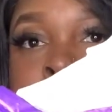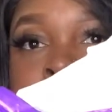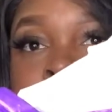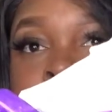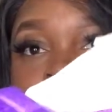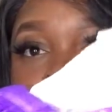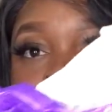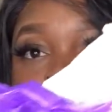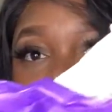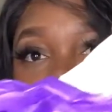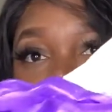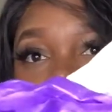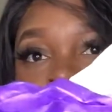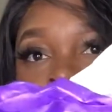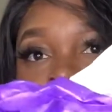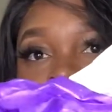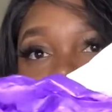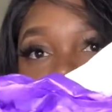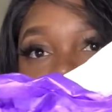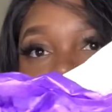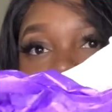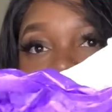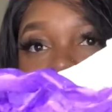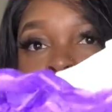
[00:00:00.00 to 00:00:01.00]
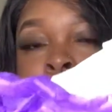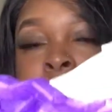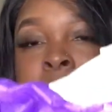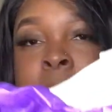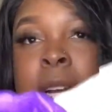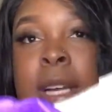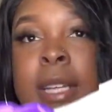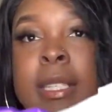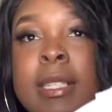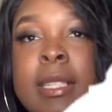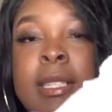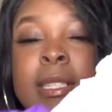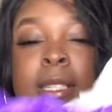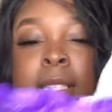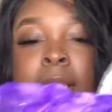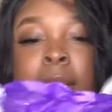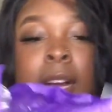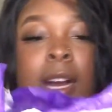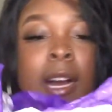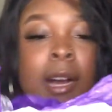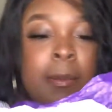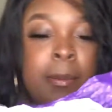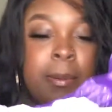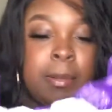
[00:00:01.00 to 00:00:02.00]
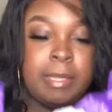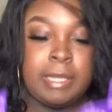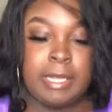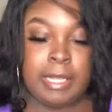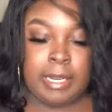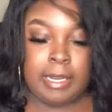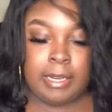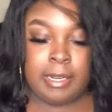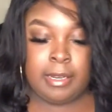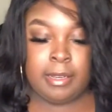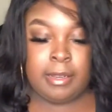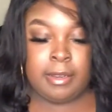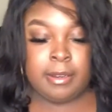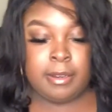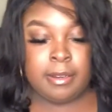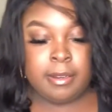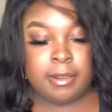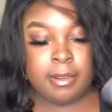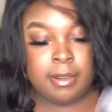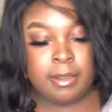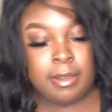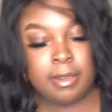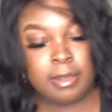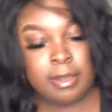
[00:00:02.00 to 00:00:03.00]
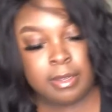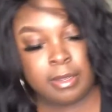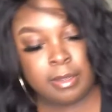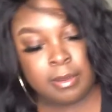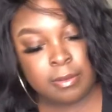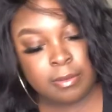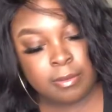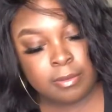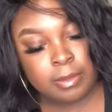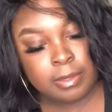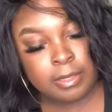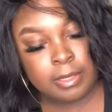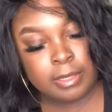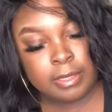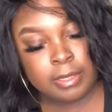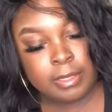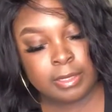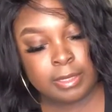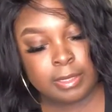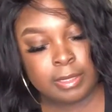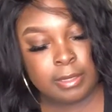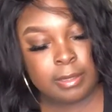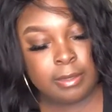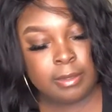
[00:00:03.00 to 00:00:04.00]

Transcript: So I don't know if you guys can see how I put that in here. Let's see.